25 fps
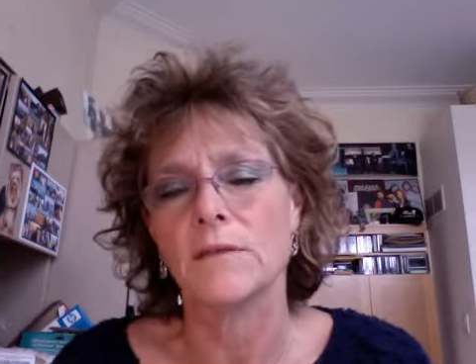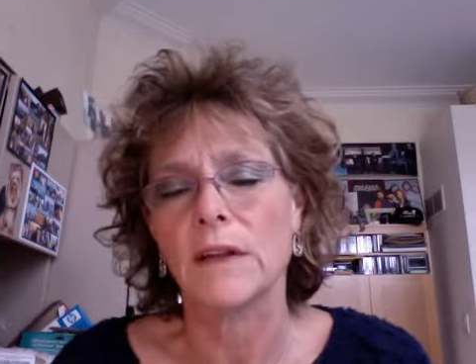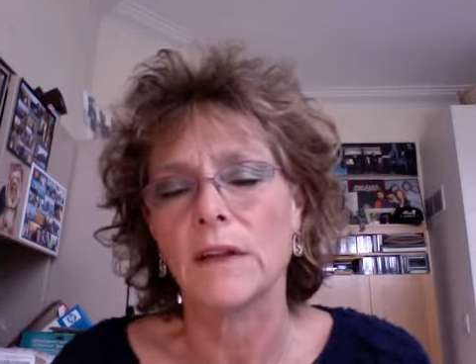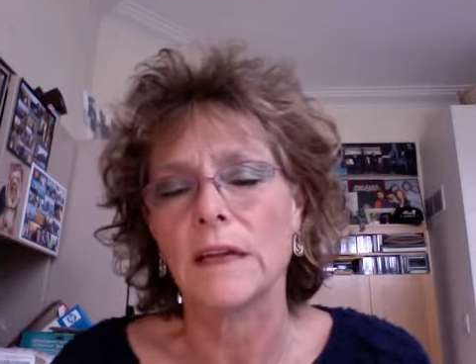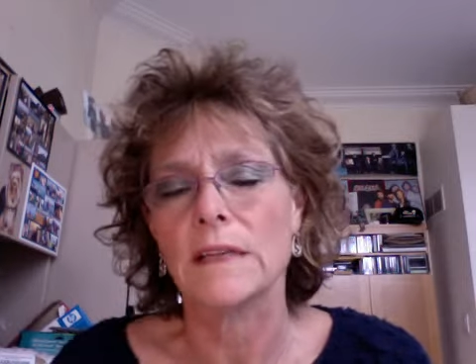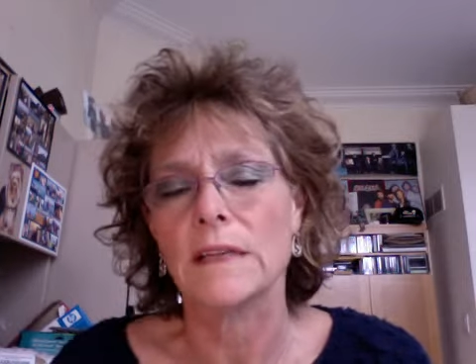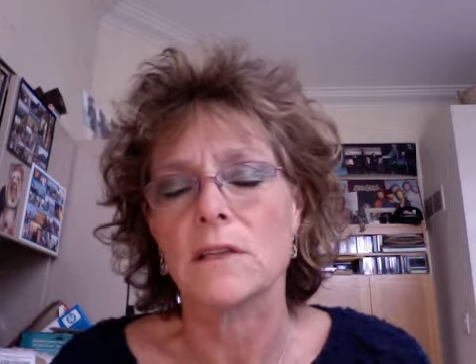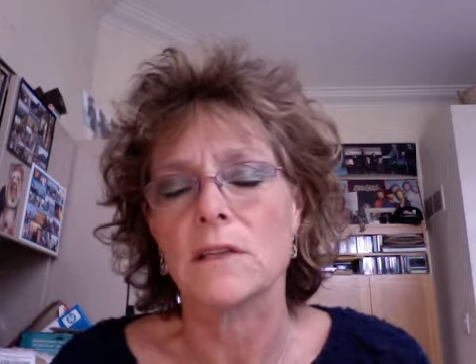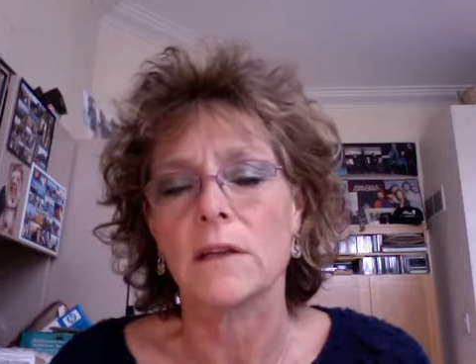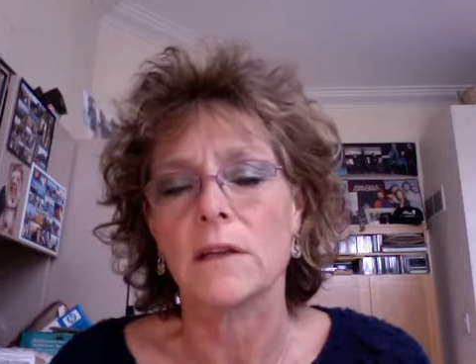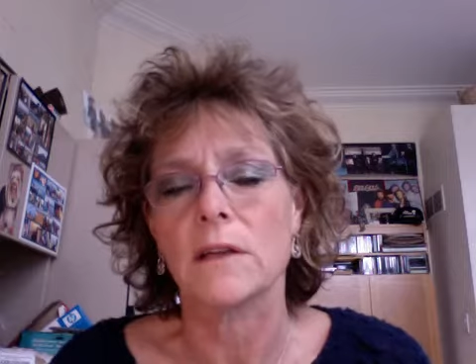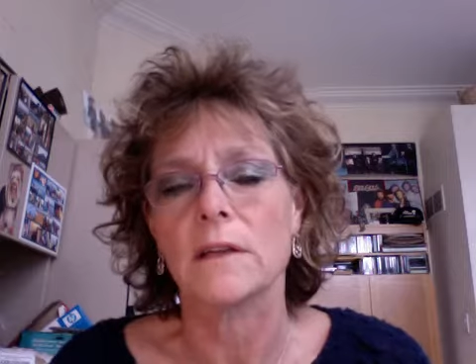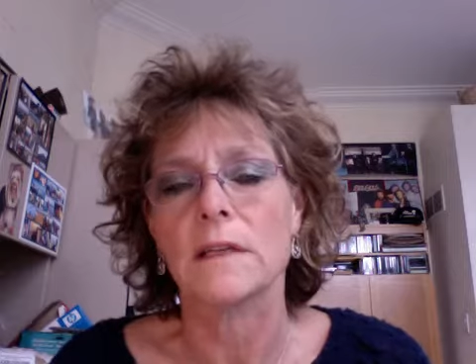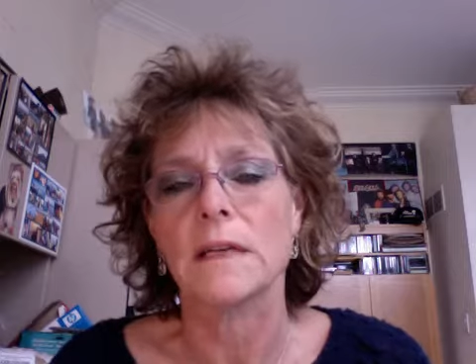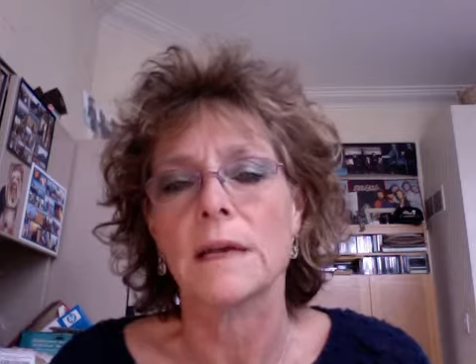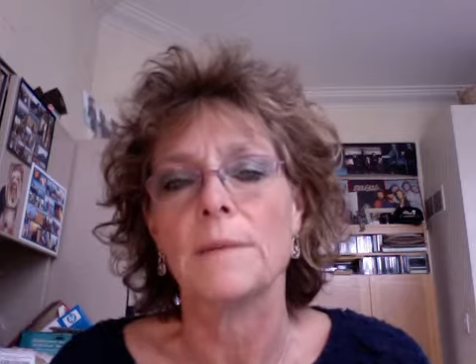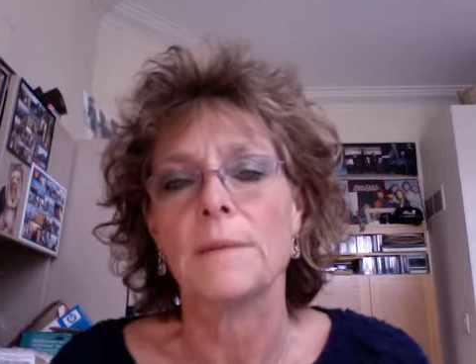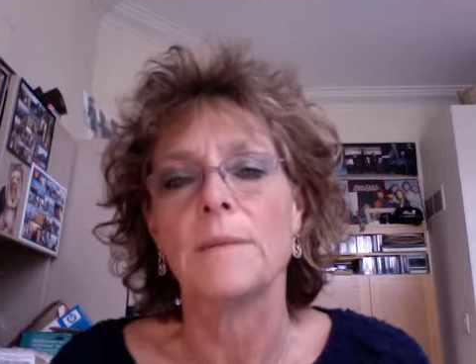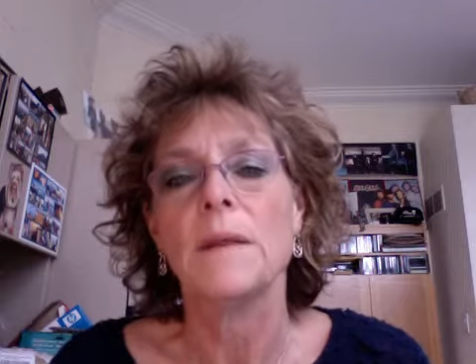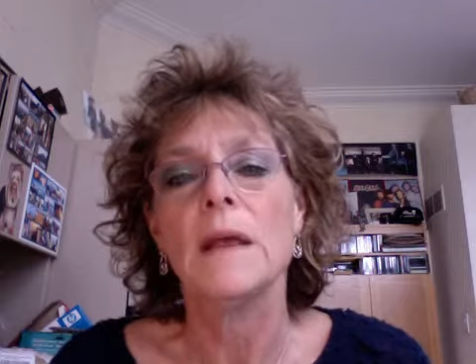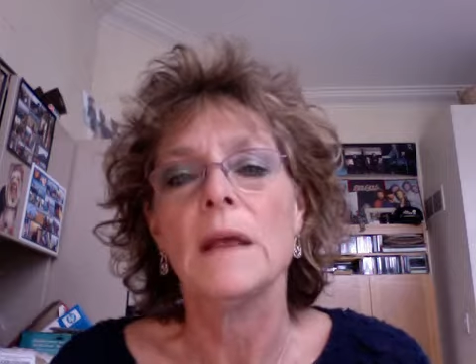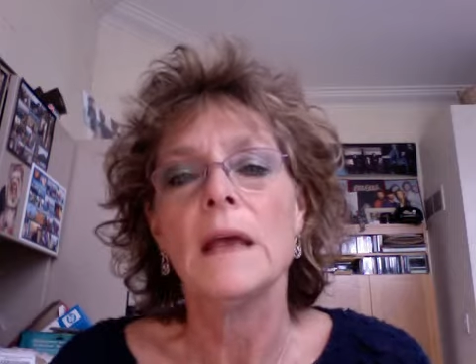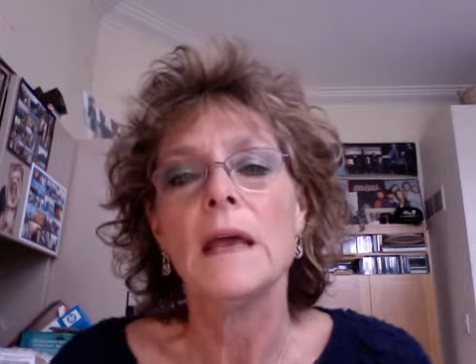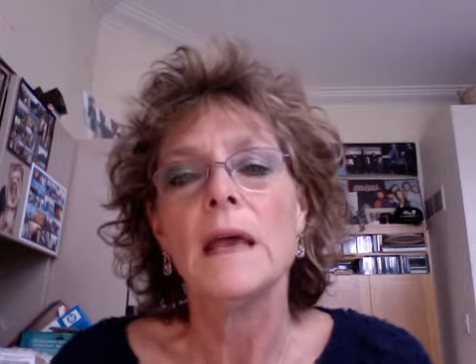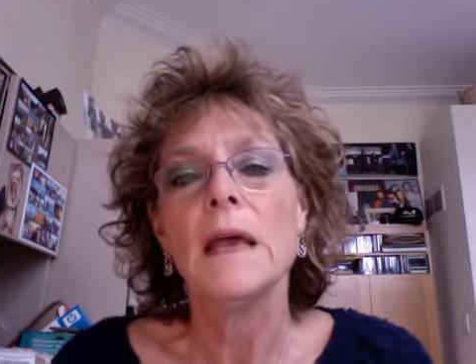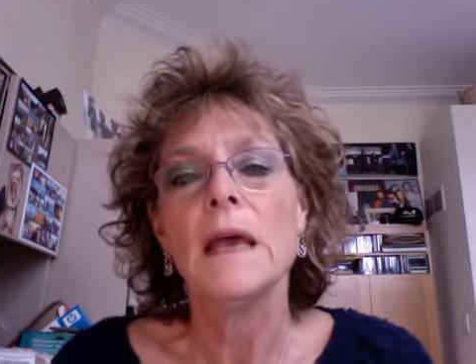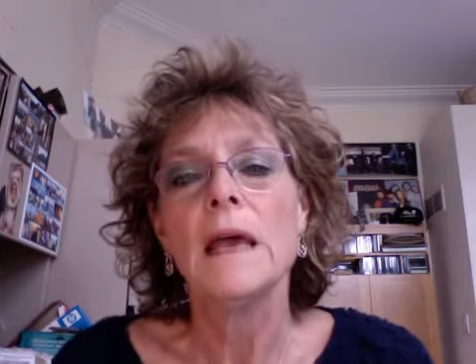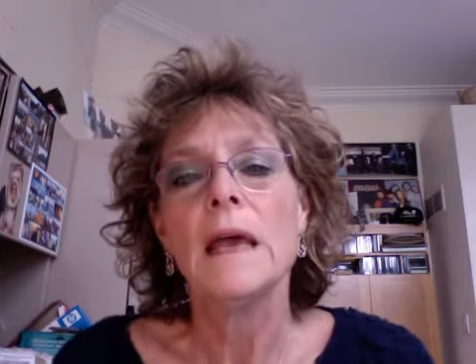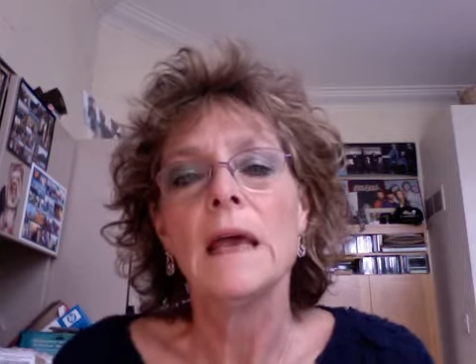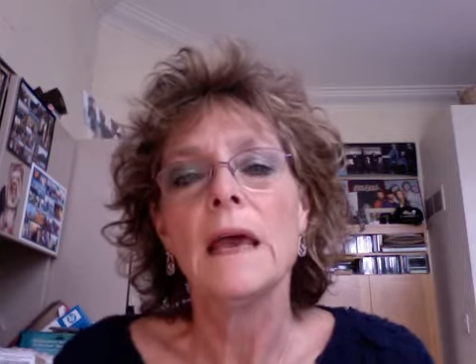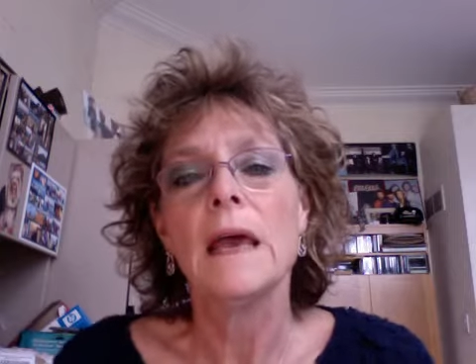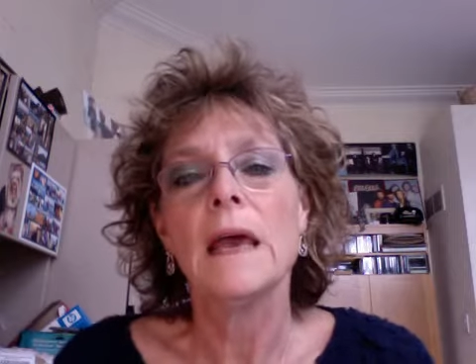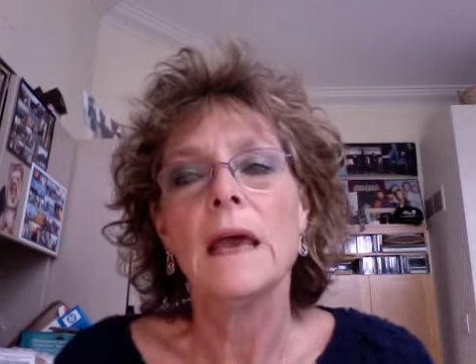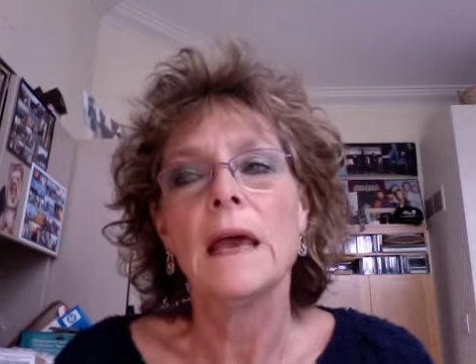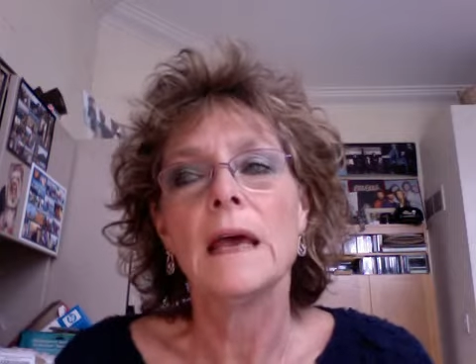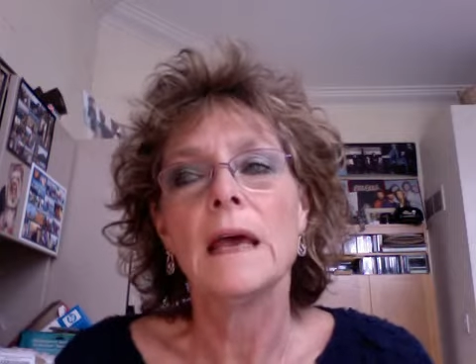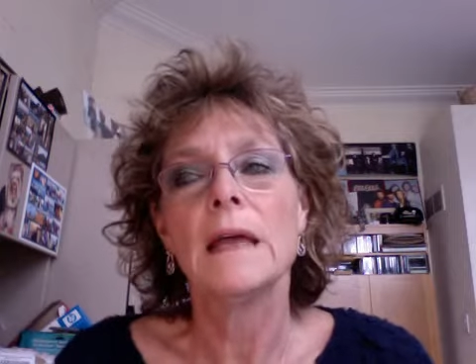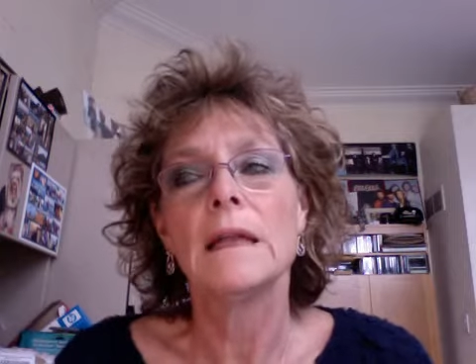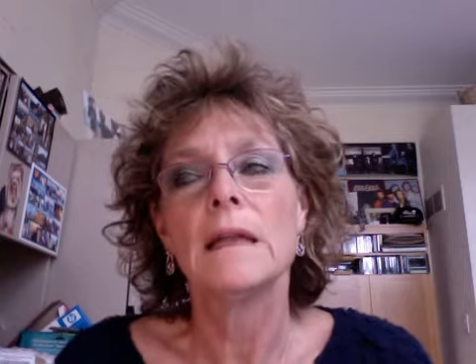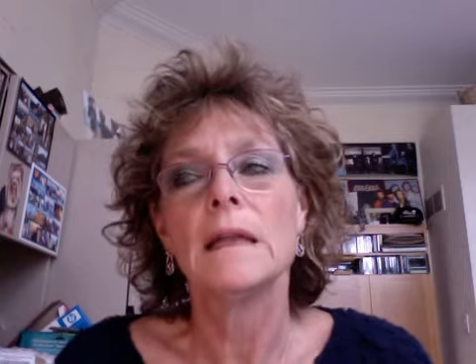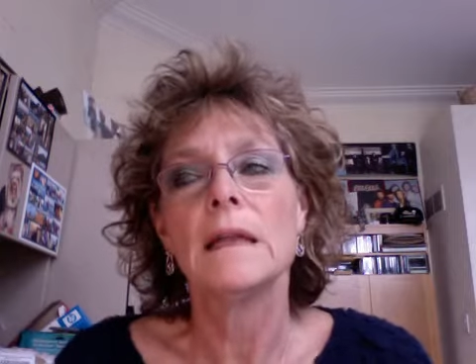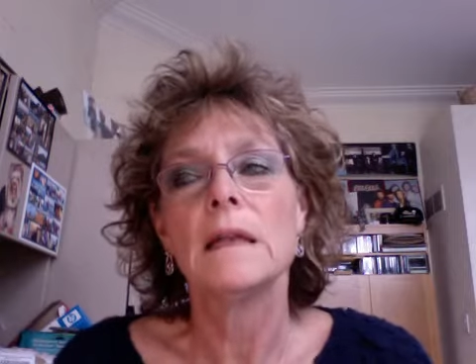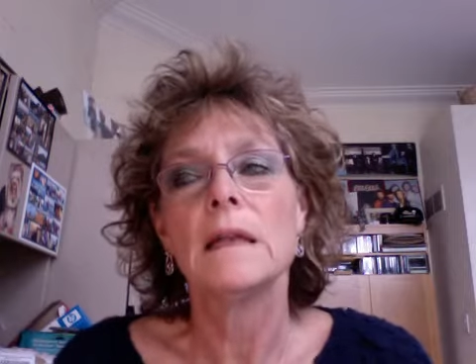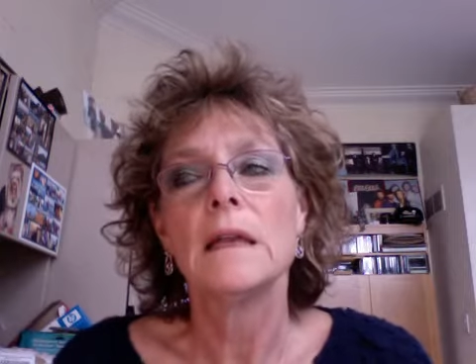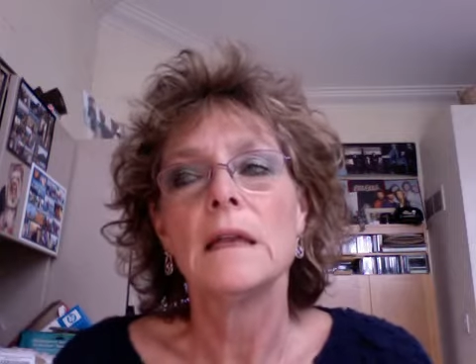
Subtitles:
flights all the time. And